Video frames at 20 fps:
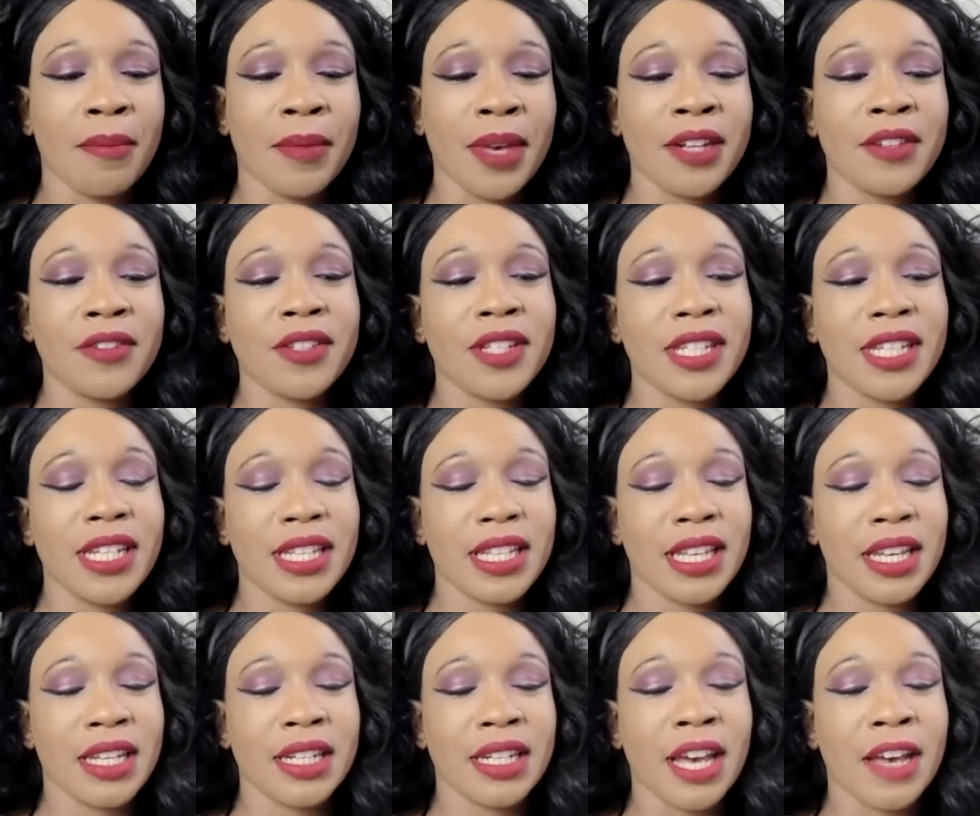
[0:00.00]

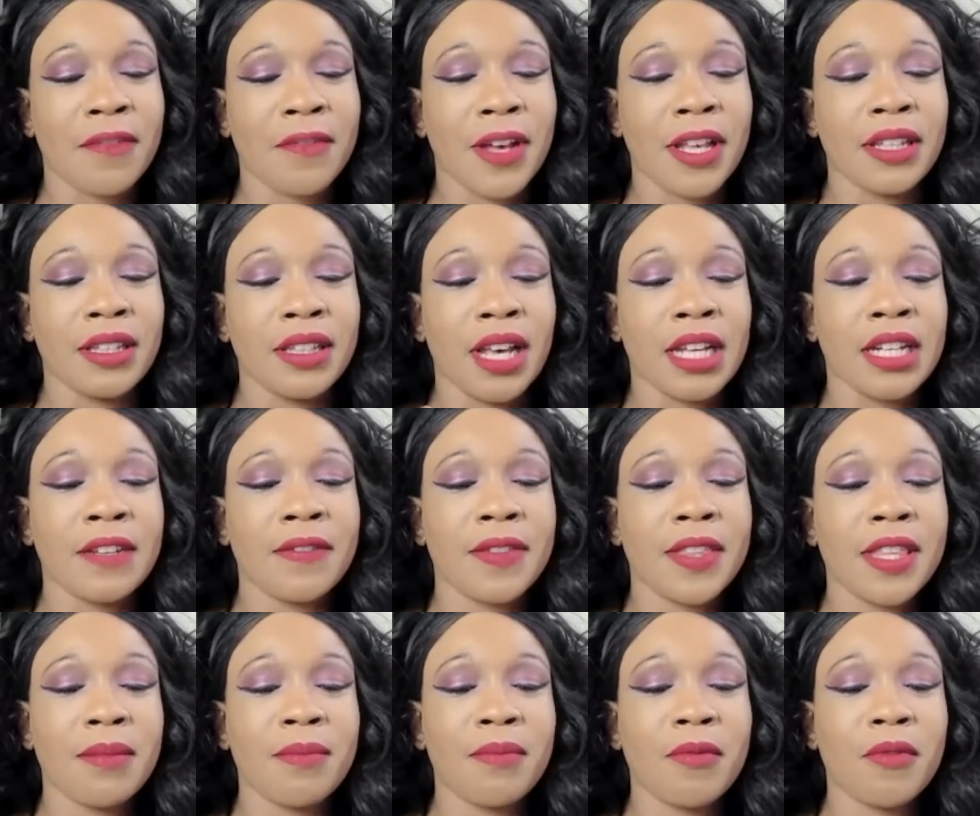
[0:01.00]
interestingly enough, a lot of
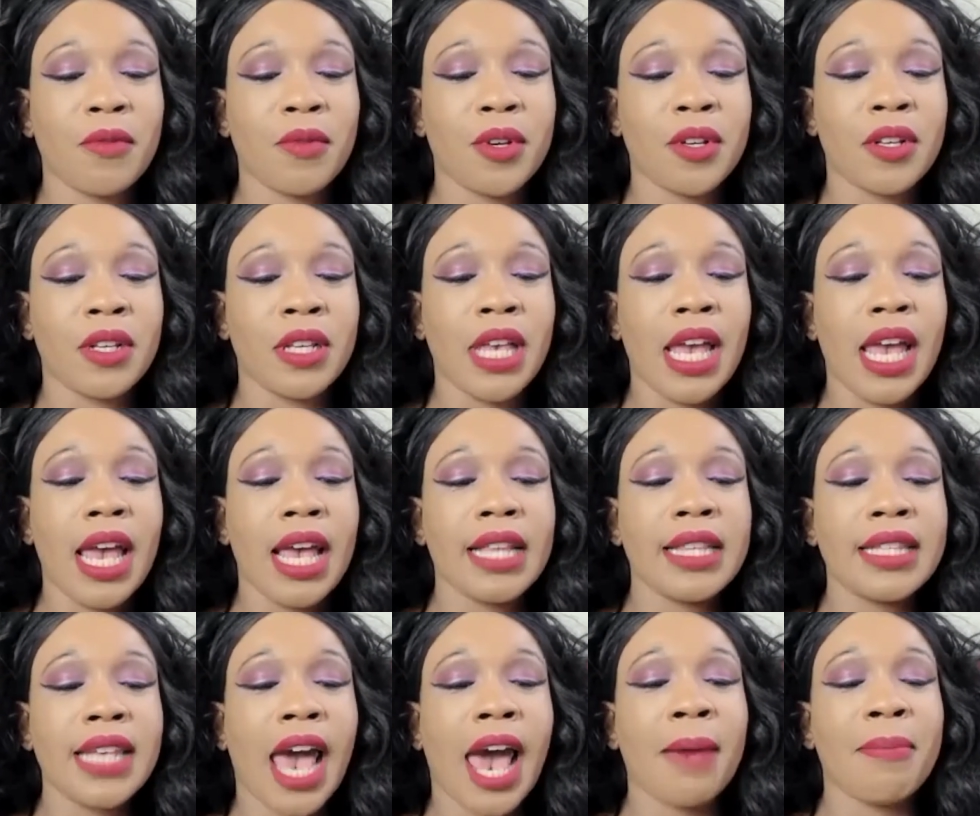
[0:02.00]
them will
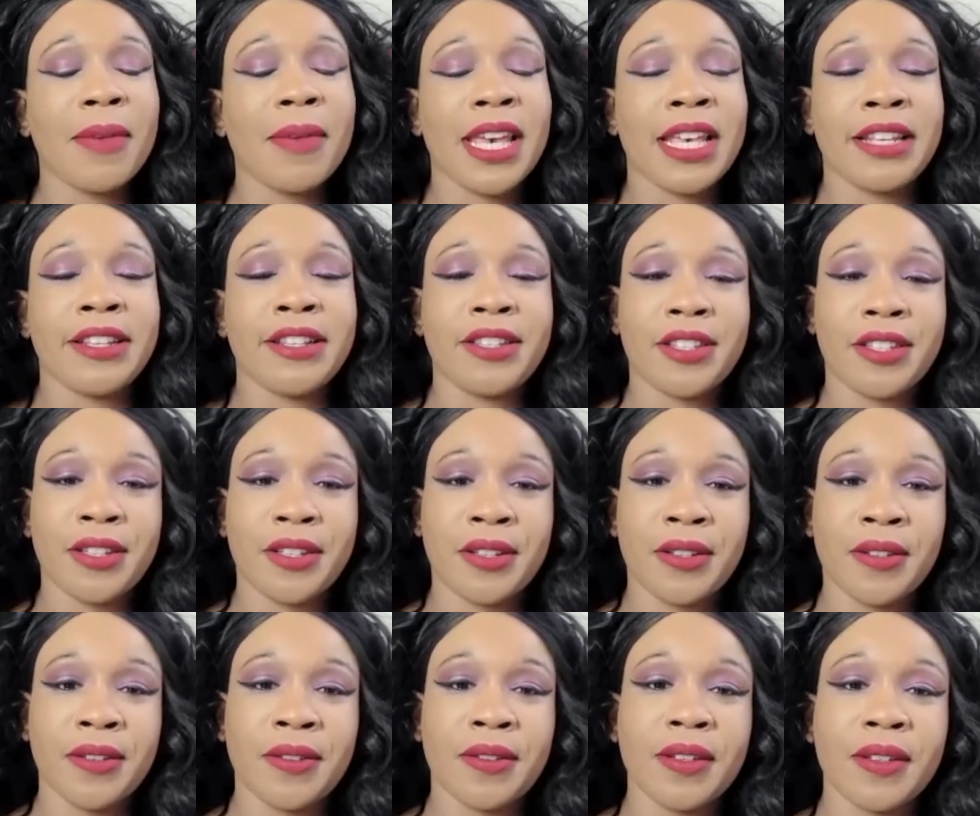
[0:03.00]
tap into
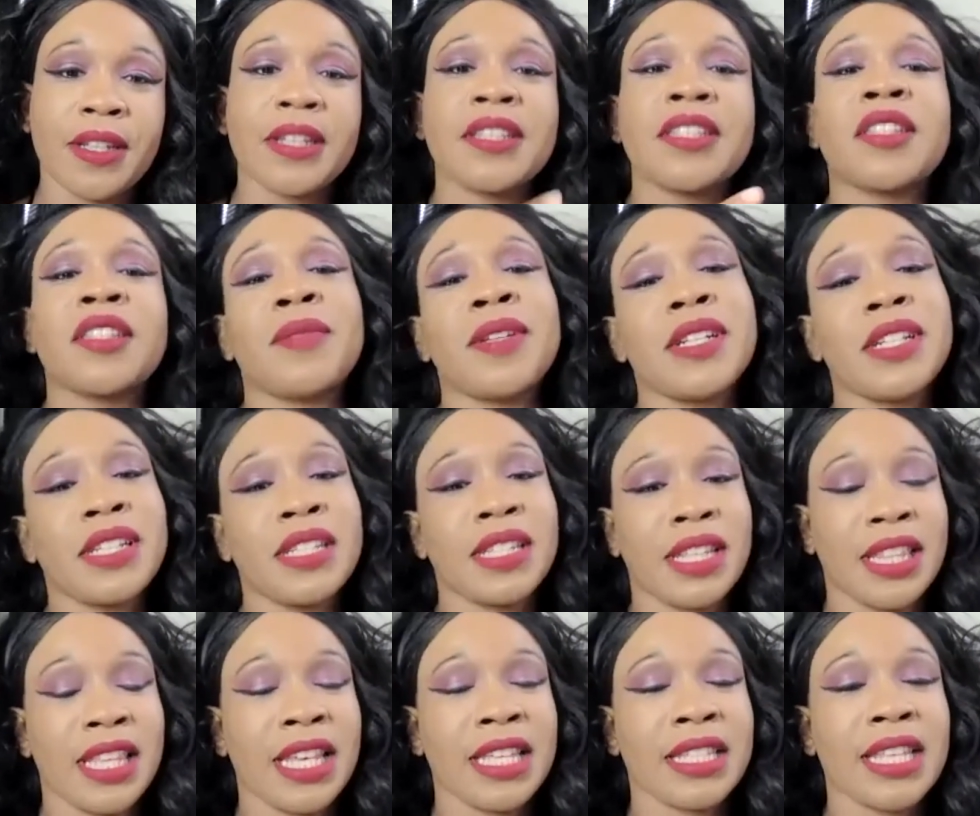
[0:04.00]
hook suspensions
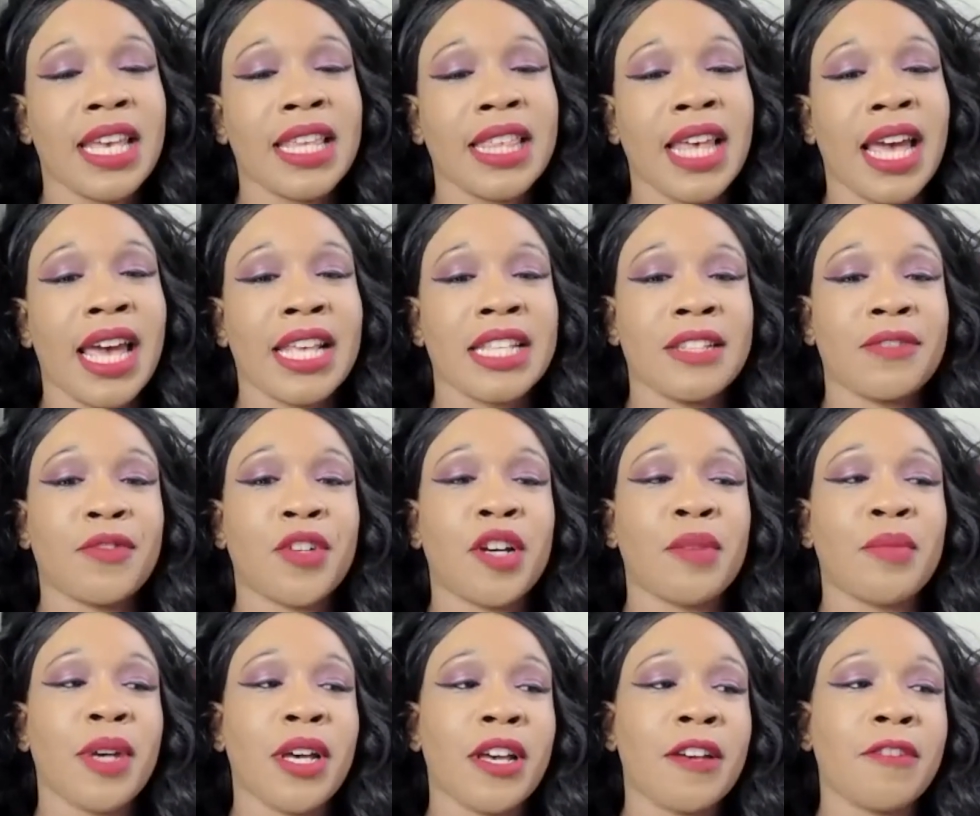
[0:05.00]
and things like that as a
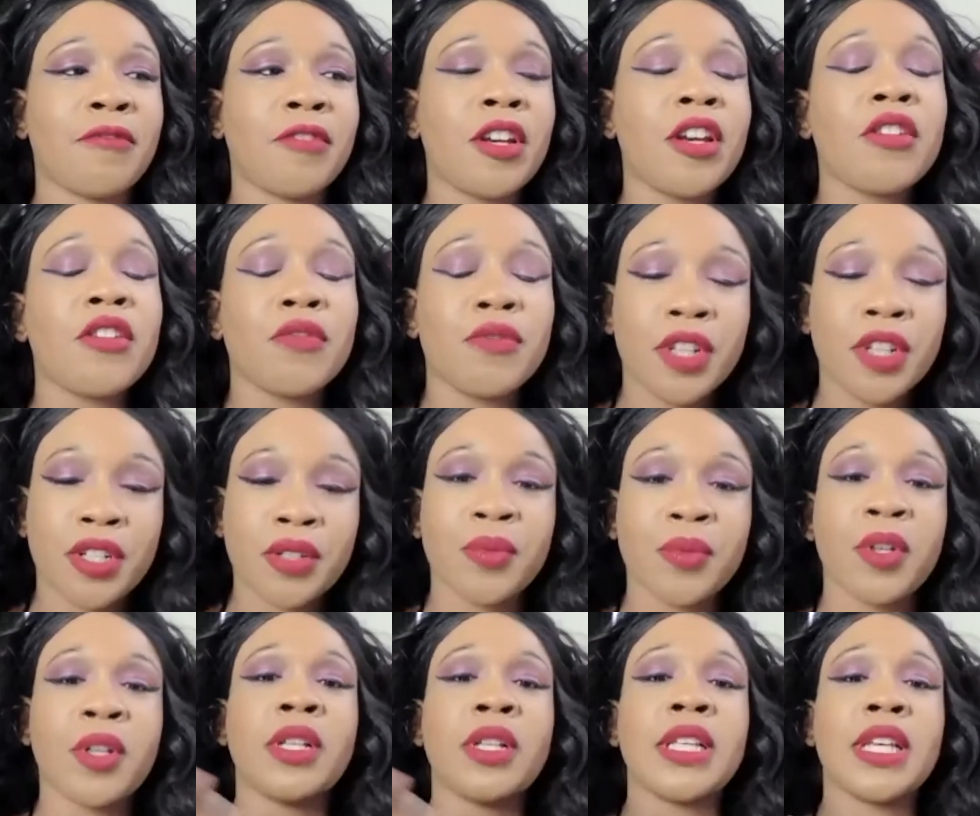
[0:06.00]
form of
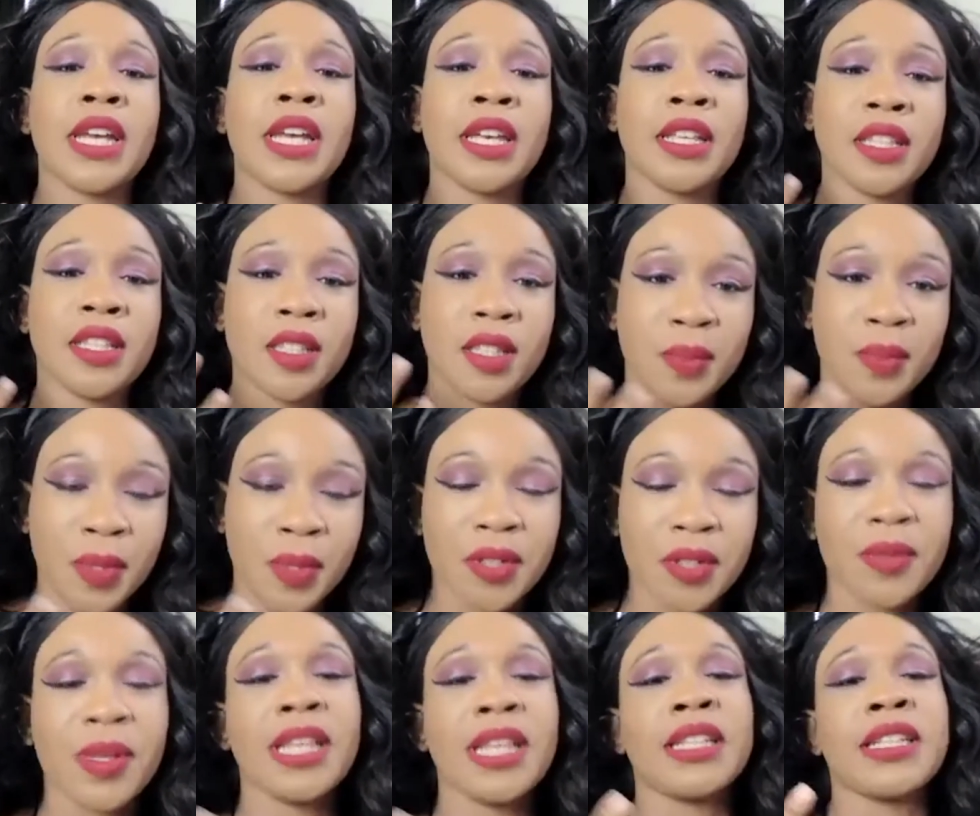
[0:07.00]
ritual and
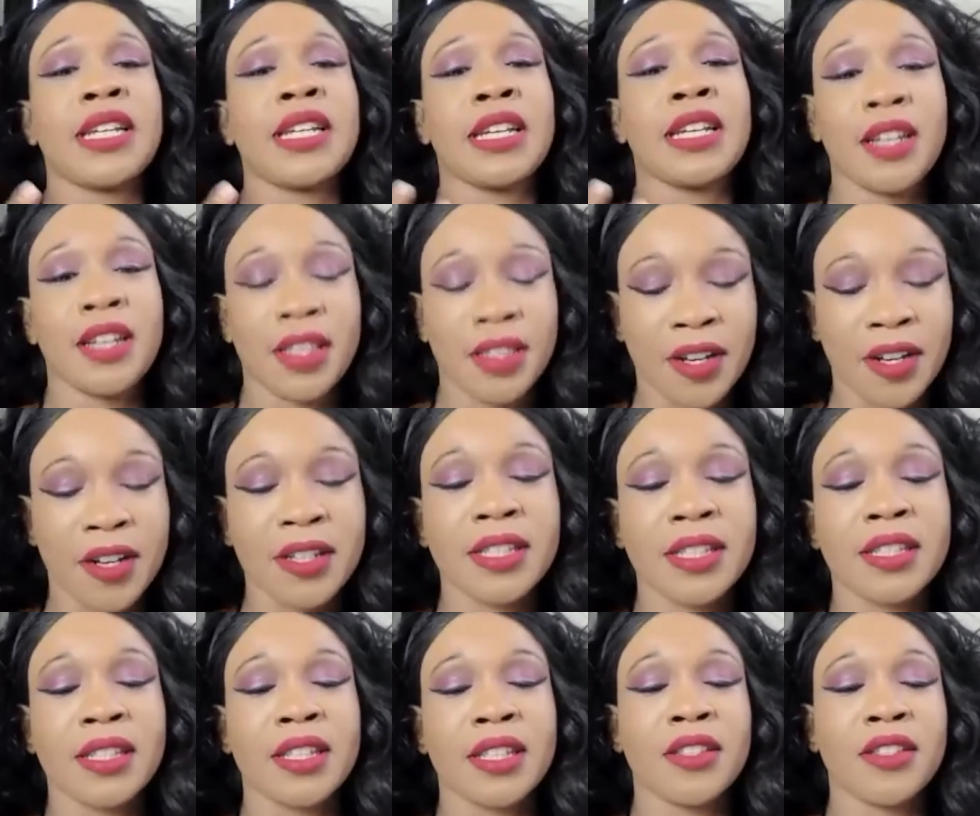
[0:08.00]
spirituality and
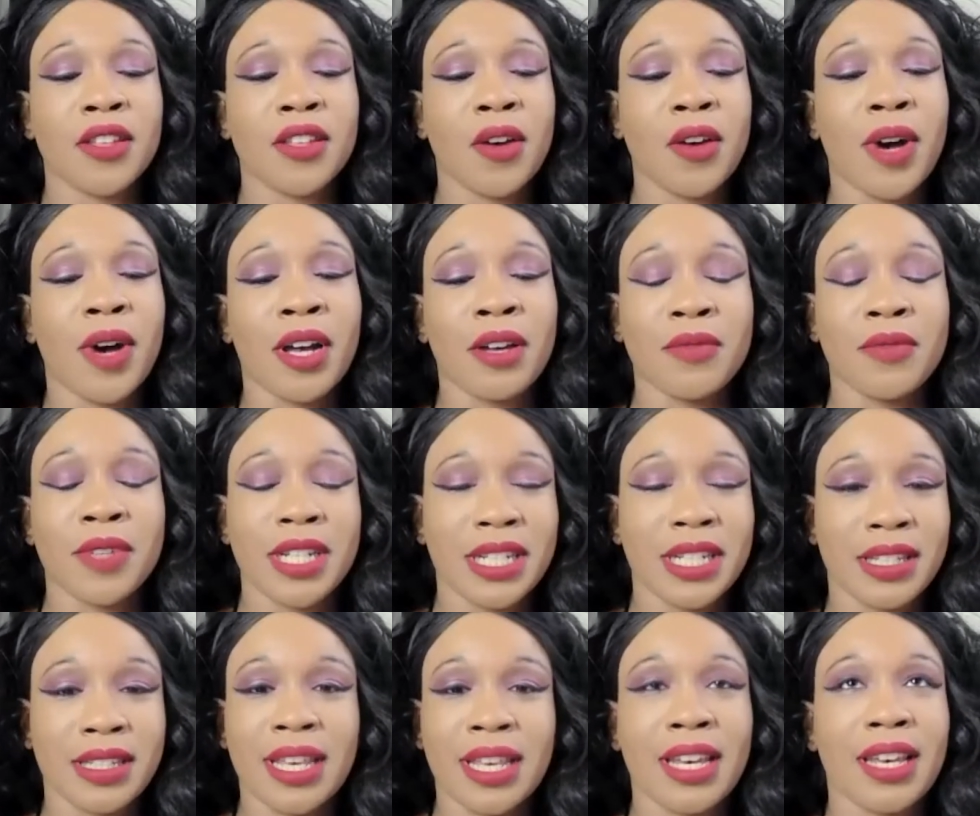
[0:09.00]
catharsis and so on, which
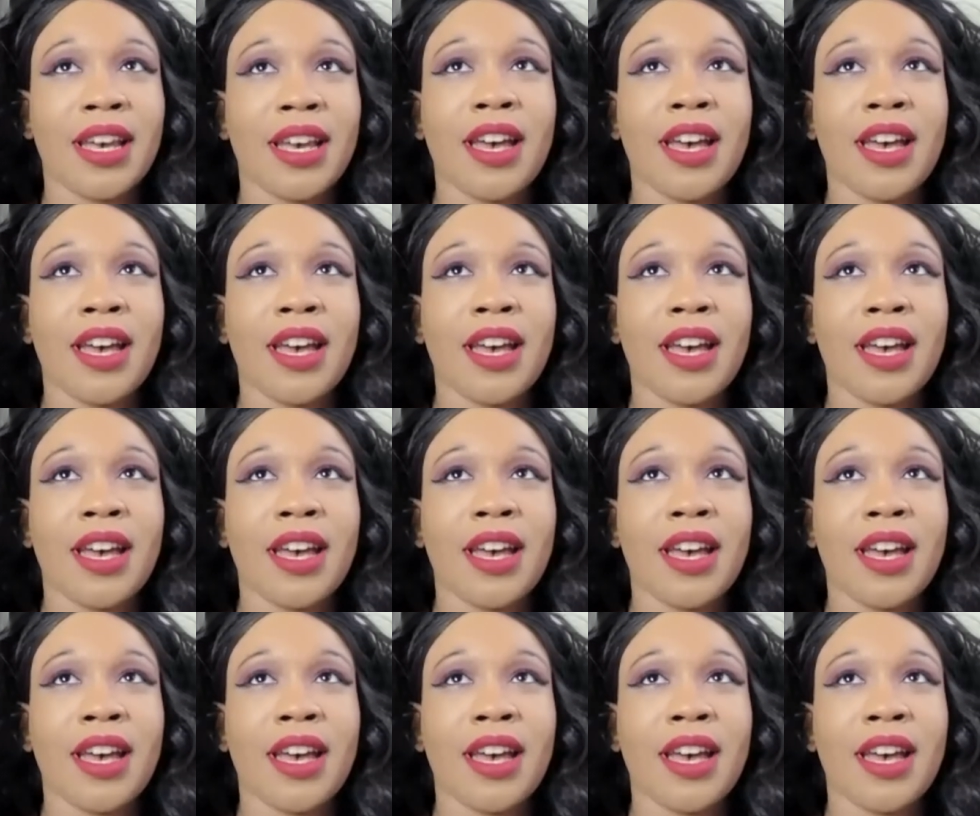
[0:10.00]
is like